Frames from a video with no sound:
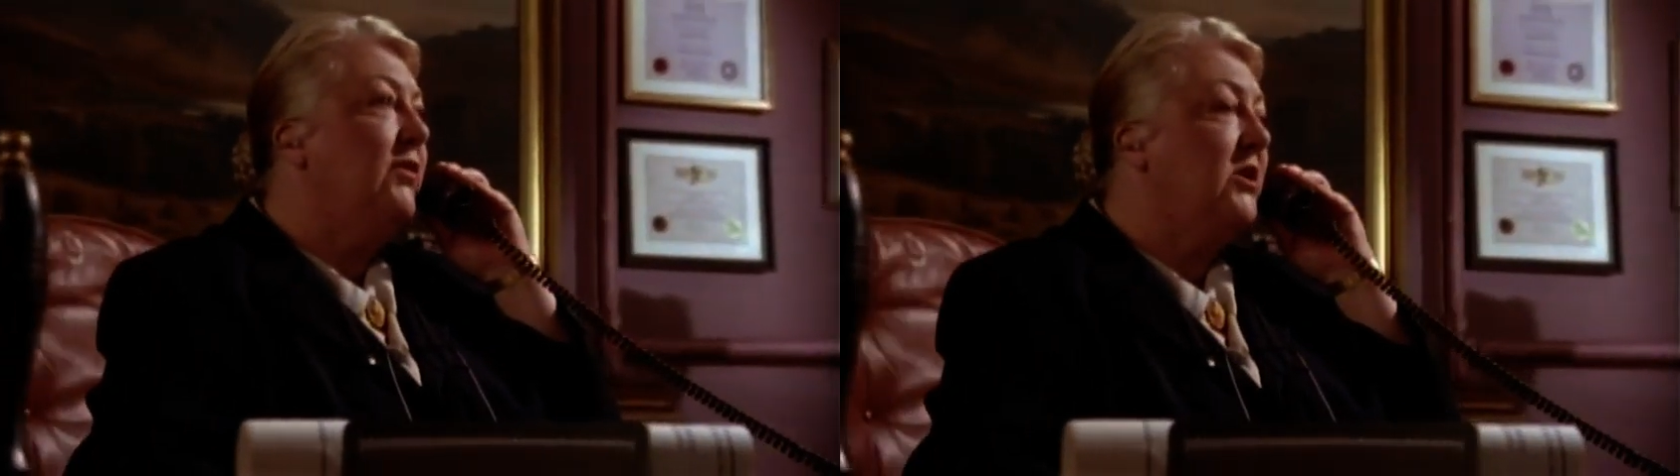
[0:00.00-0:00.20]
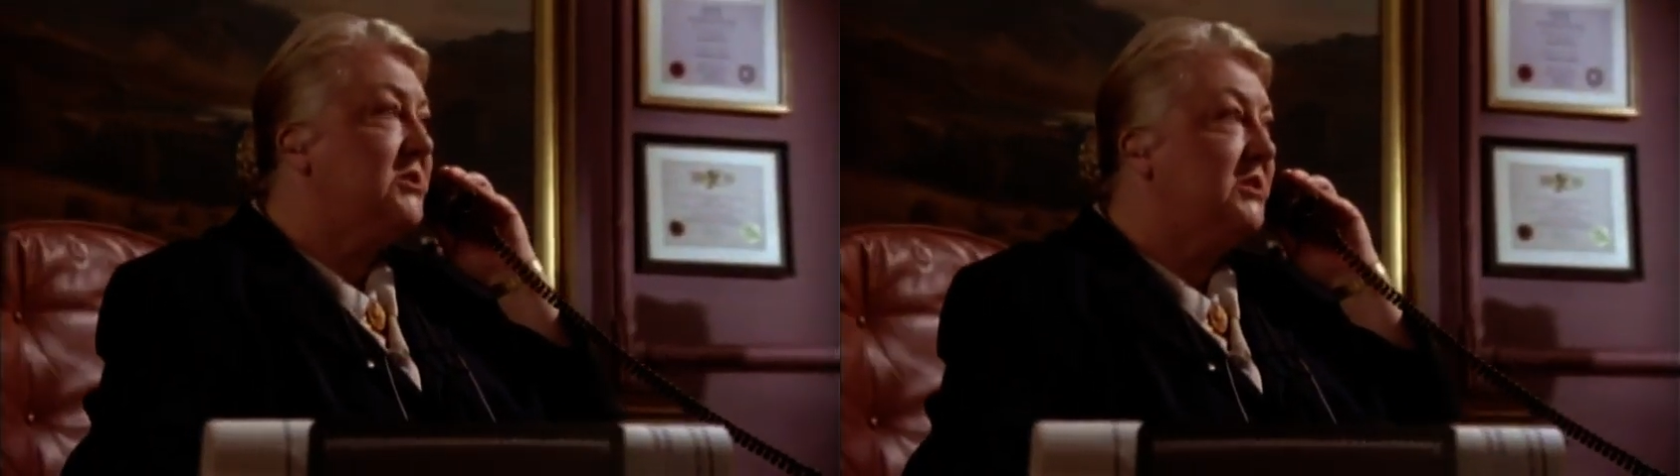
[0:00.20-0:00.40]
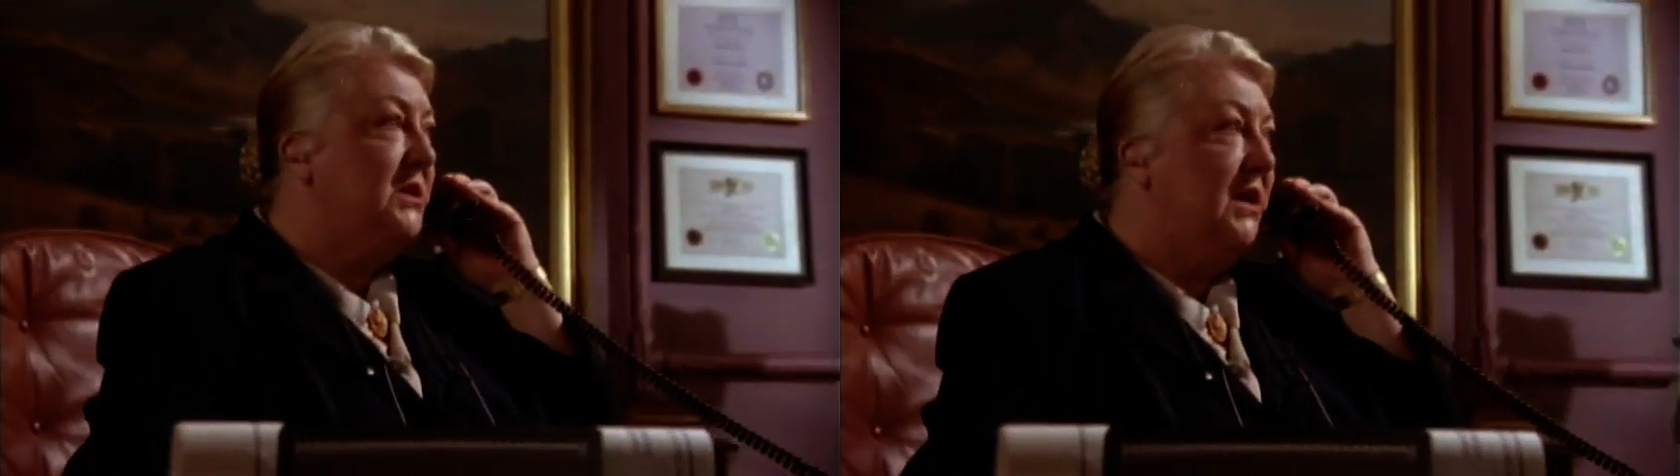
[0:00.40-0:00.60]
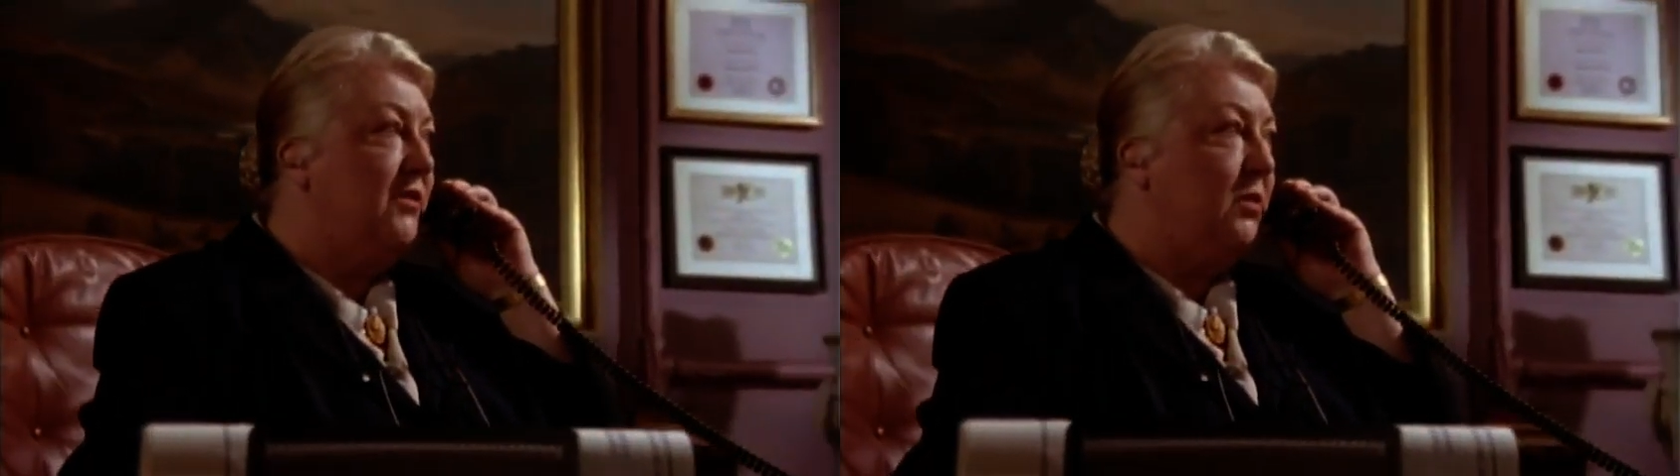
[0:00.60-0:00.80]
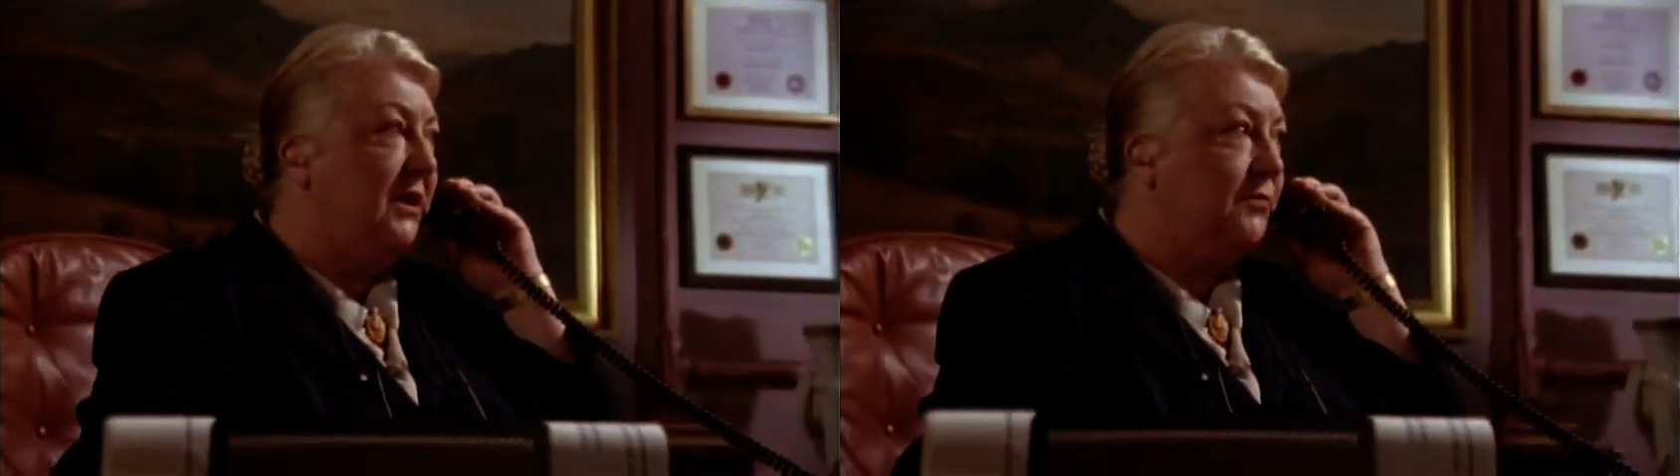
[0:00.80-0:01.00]
lost
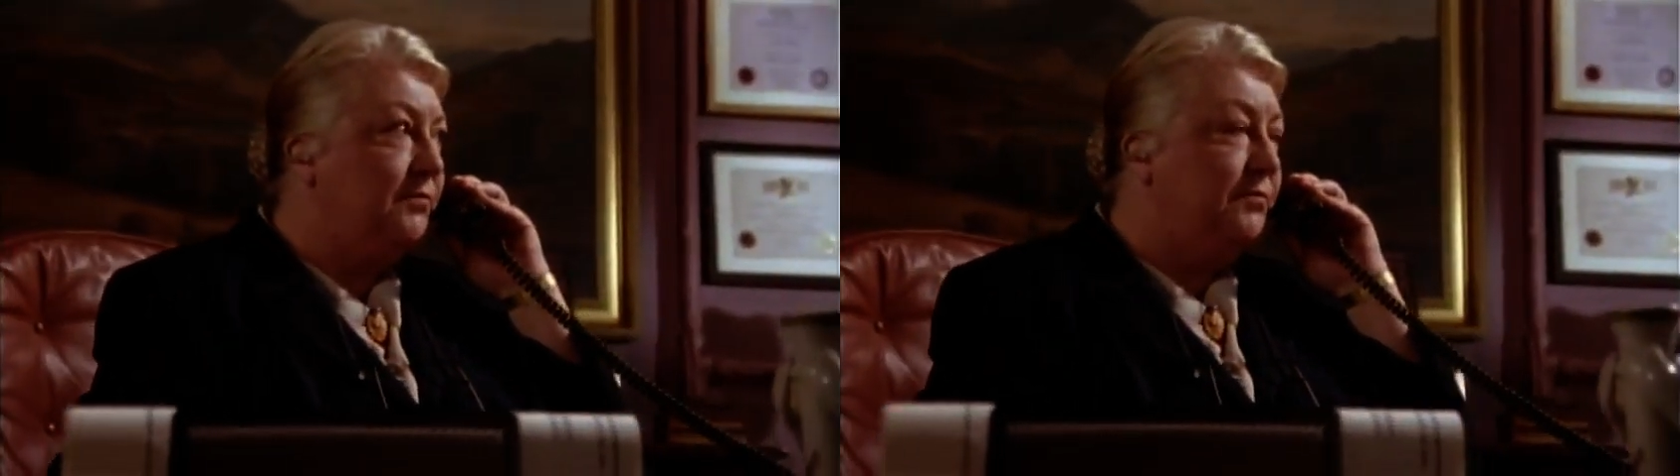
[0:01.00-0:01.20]
another one,